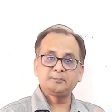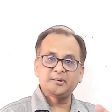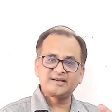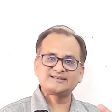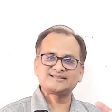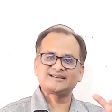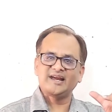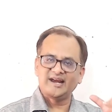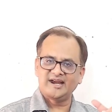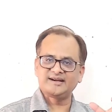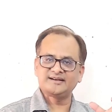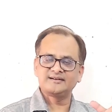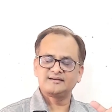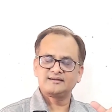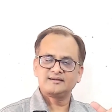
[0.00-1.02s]
pig's
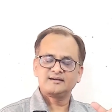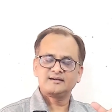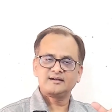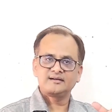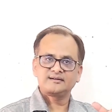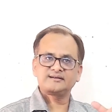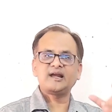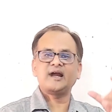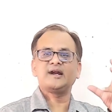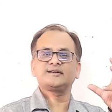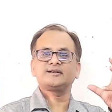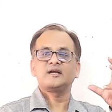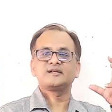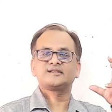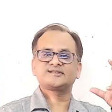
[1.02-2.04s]
head
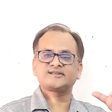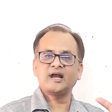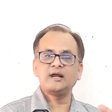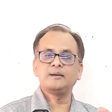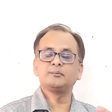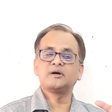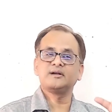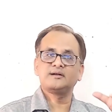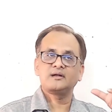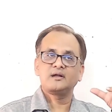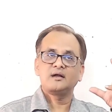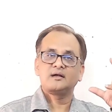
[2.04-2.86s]
that Simon